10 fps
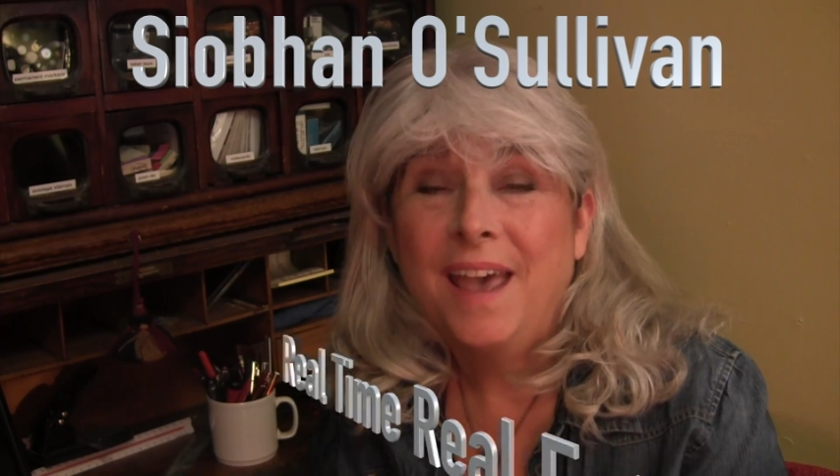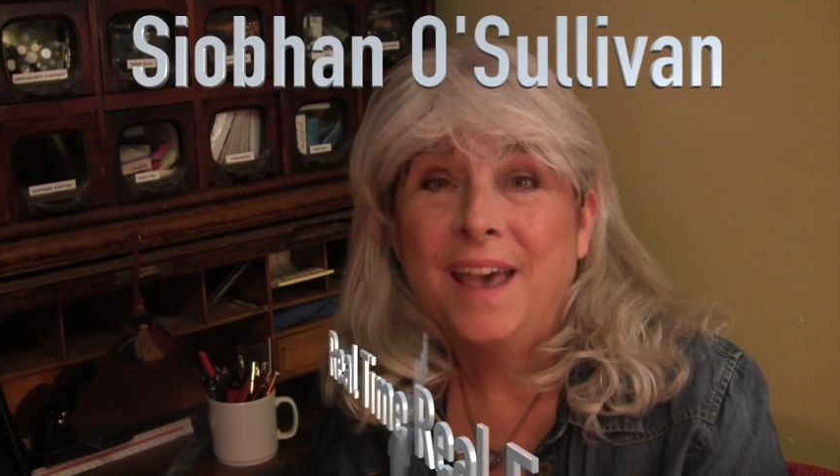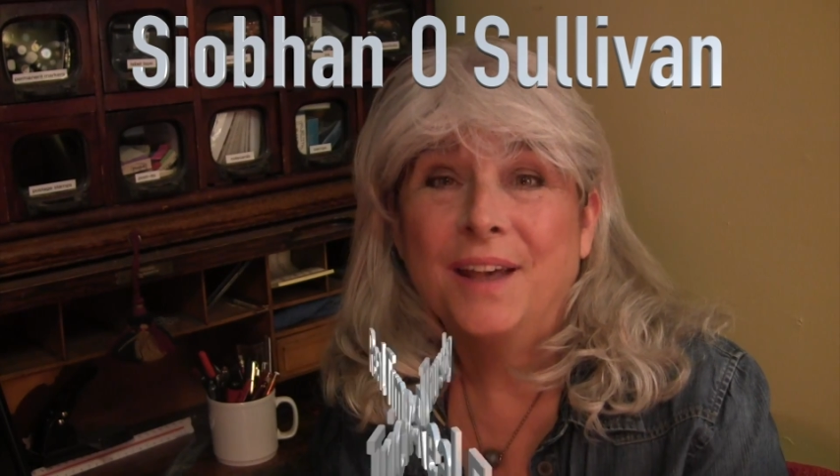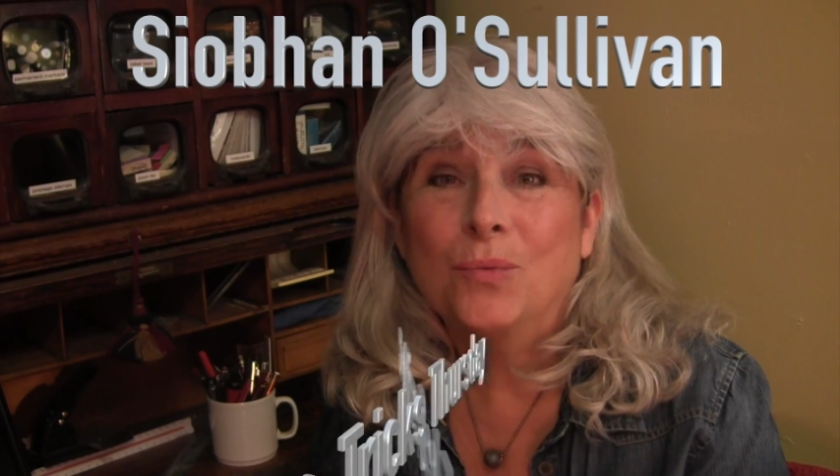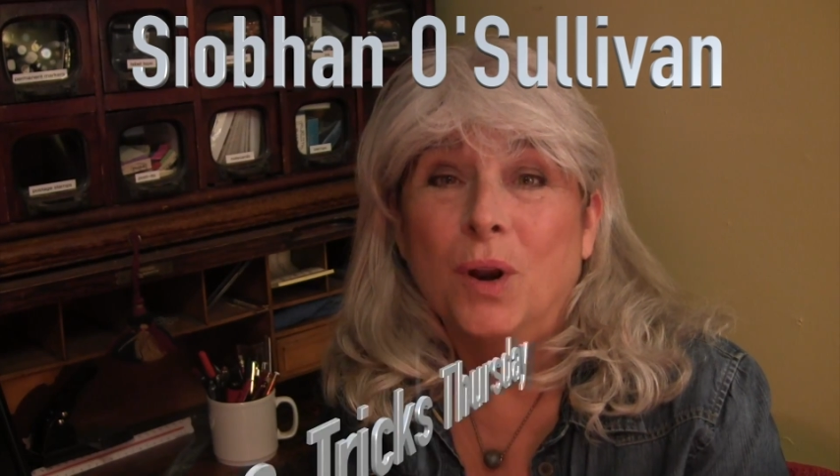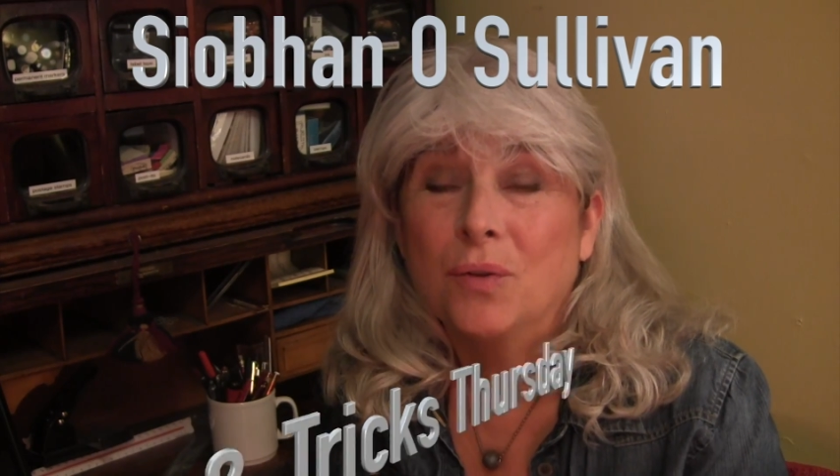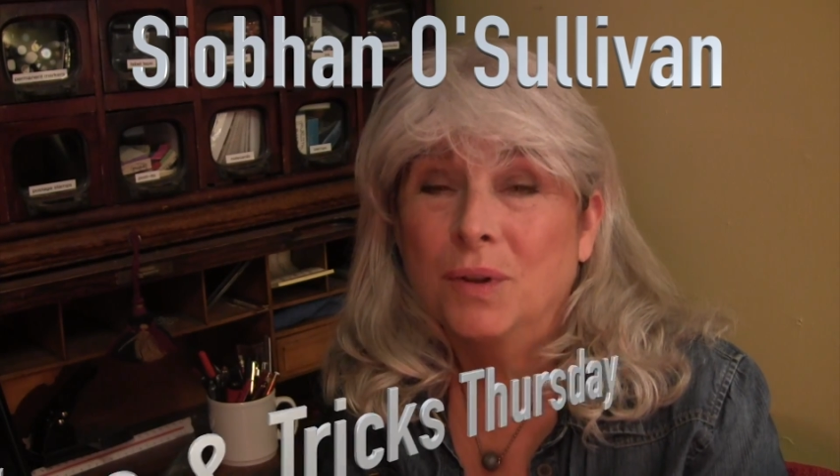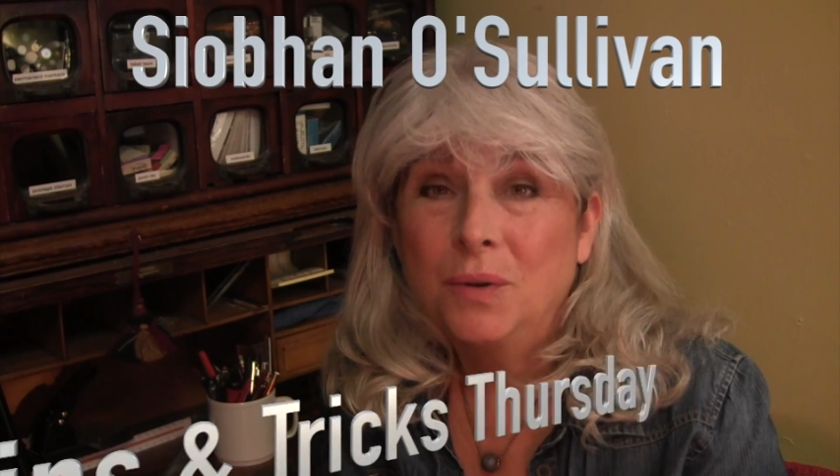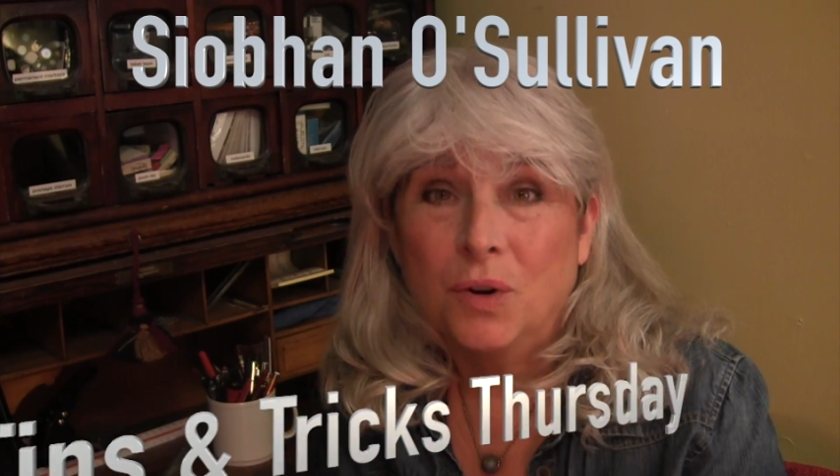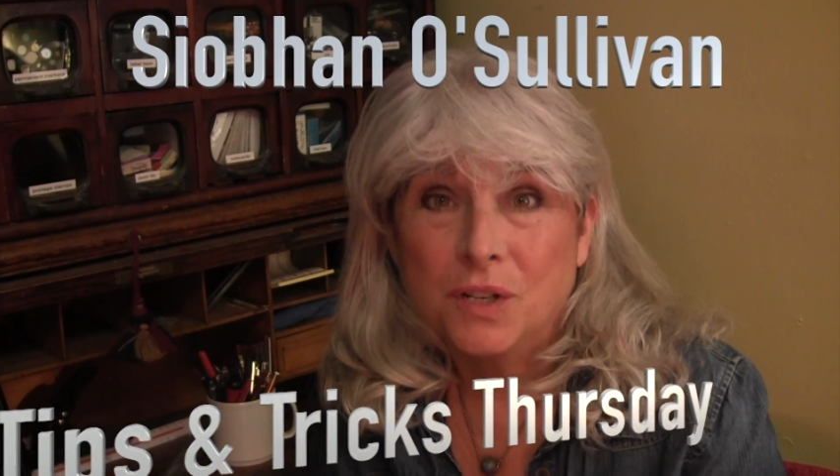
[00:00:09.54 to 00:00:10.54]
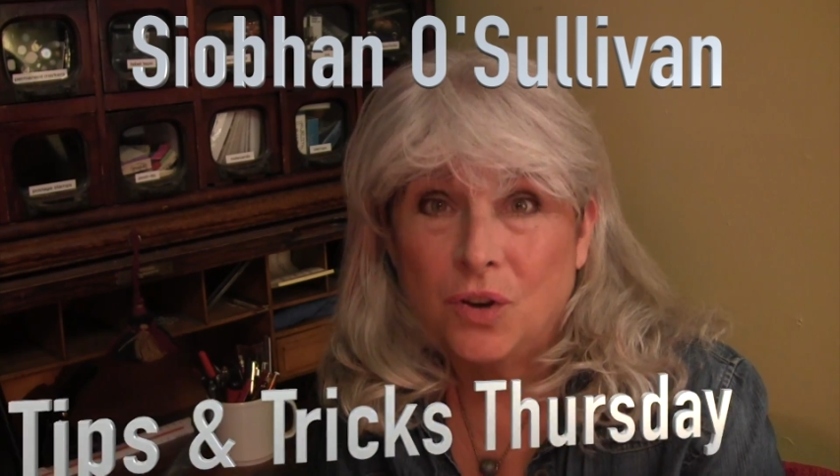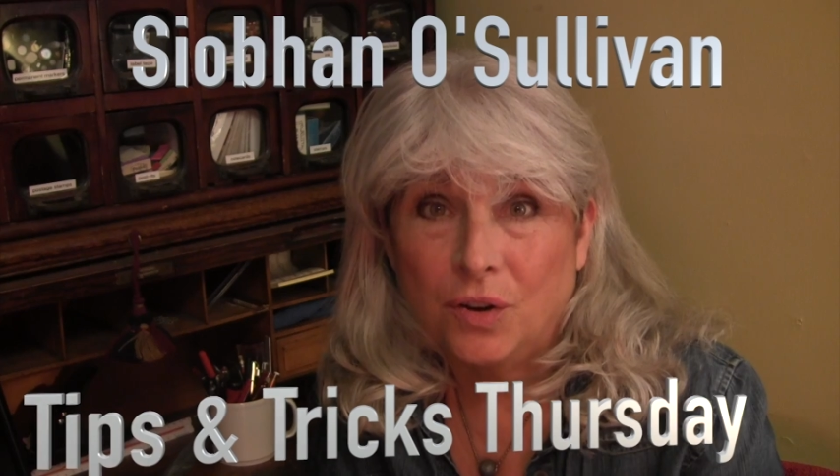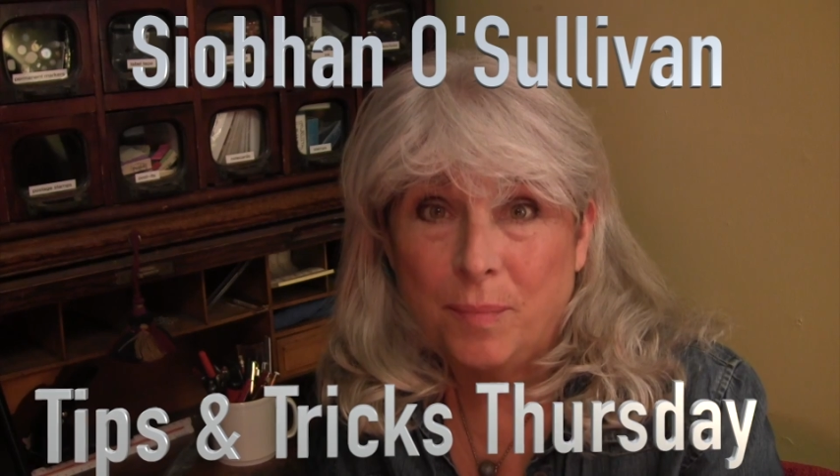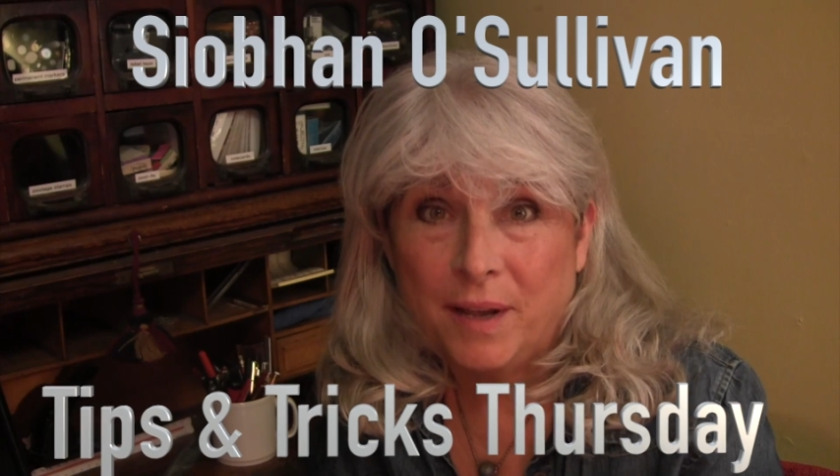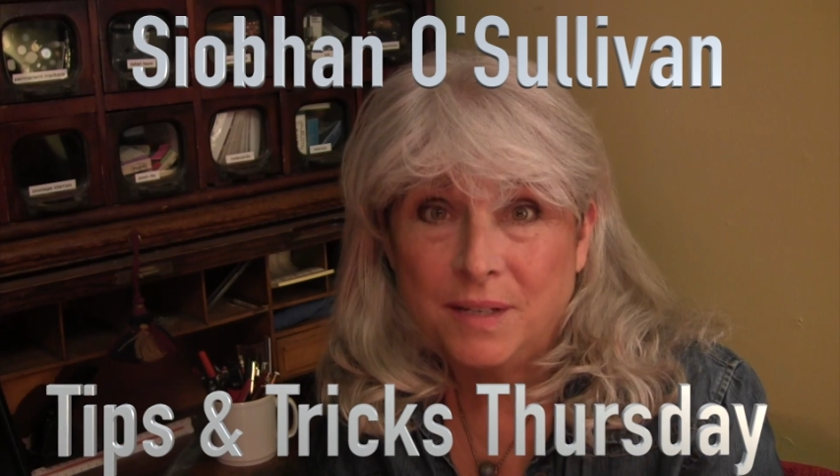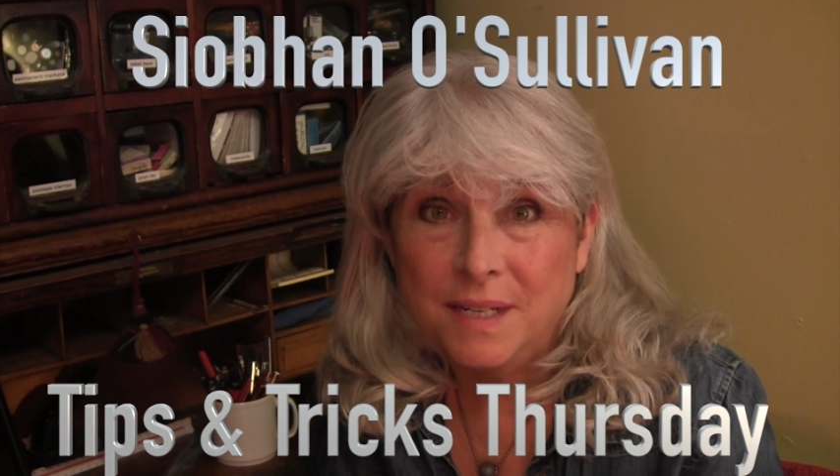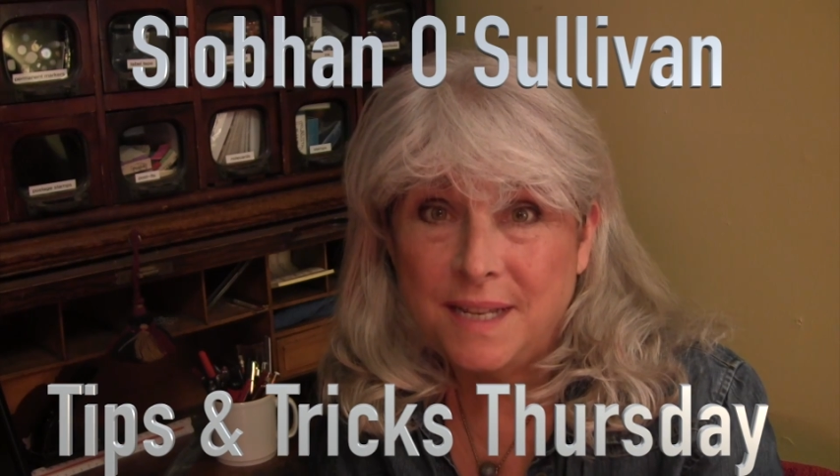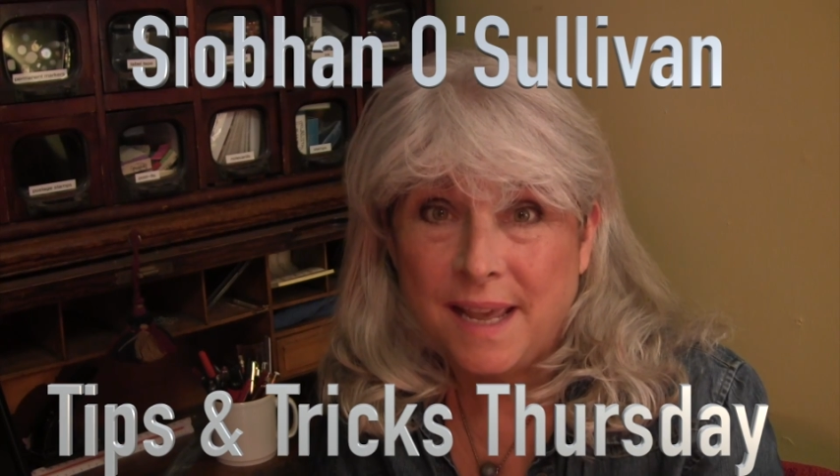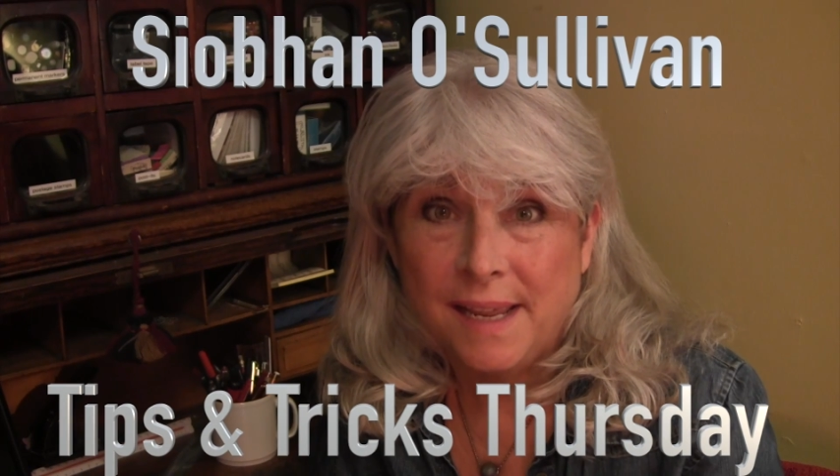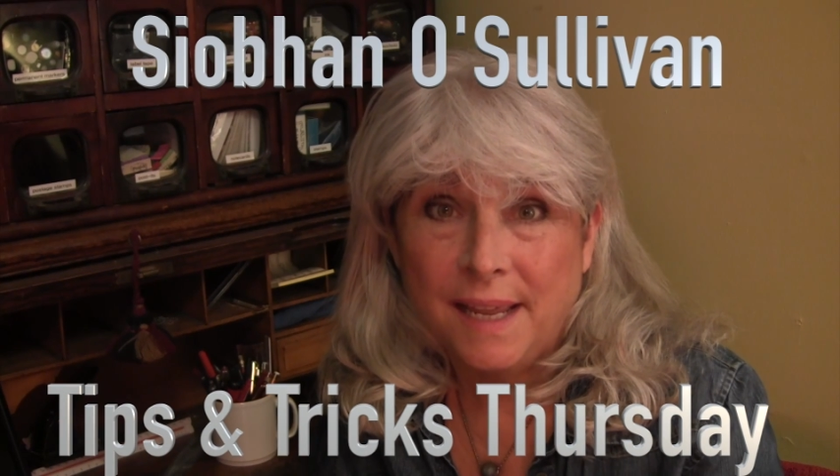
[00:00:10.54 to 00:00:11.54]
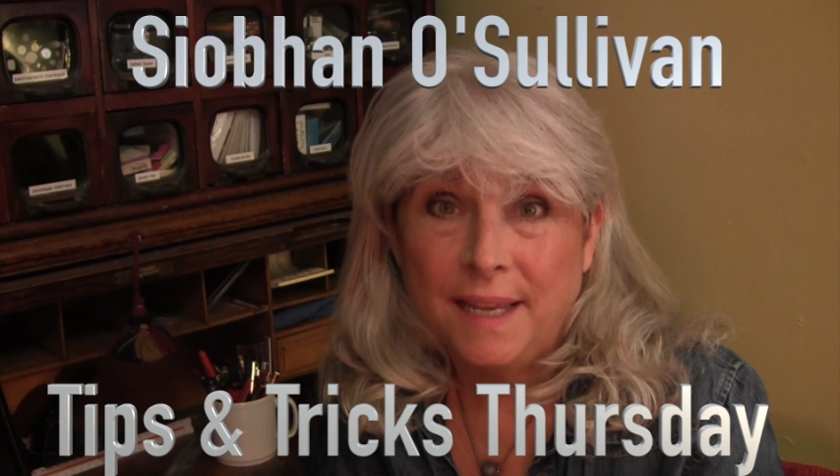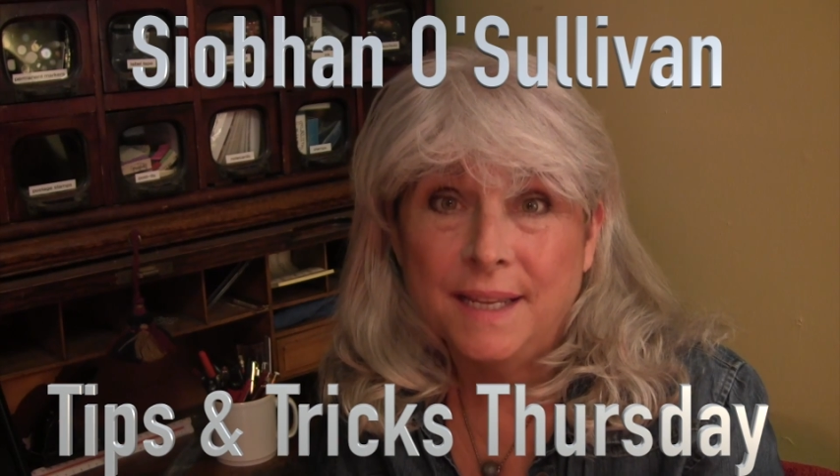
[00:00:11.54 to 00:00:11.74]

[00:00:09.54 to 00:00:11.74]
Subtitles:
And what I really want to talk about today